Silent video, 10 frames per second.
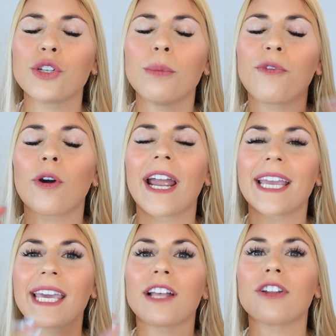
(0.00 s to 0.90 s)
dupe for
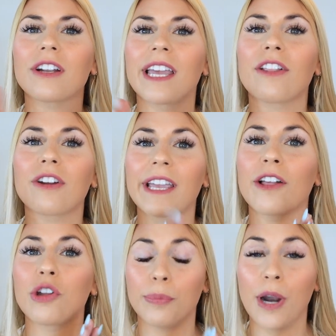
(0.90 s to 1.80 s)
a killer, killer,
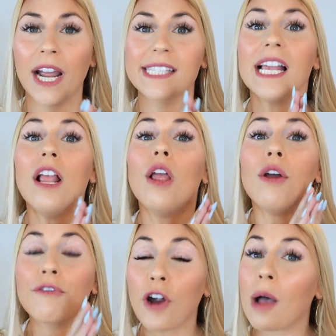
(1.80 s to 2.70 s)
killer price
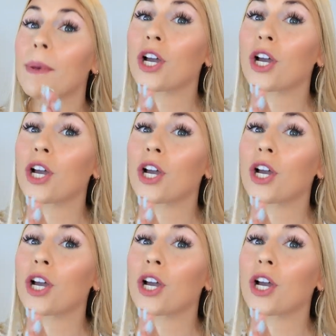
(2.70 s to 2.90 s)
from